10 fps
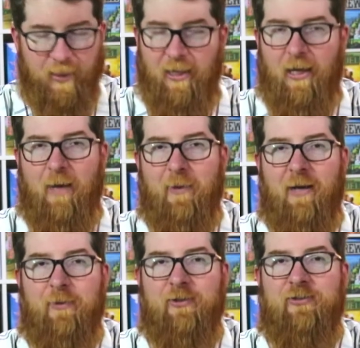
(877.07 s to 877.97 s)
Uh, I mean, I
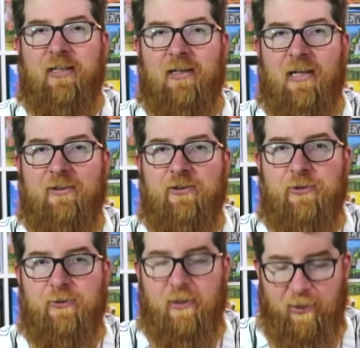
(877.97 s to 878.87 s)
personally like
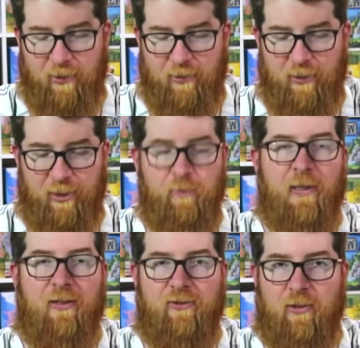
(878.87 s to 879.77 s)
to
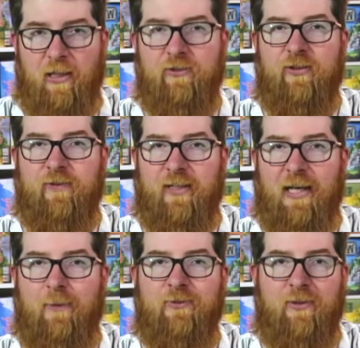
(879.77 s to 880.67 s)
experienced lots of different
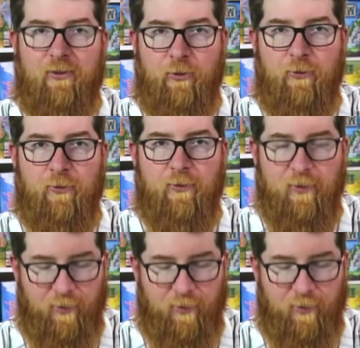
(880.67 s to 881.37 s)
games and new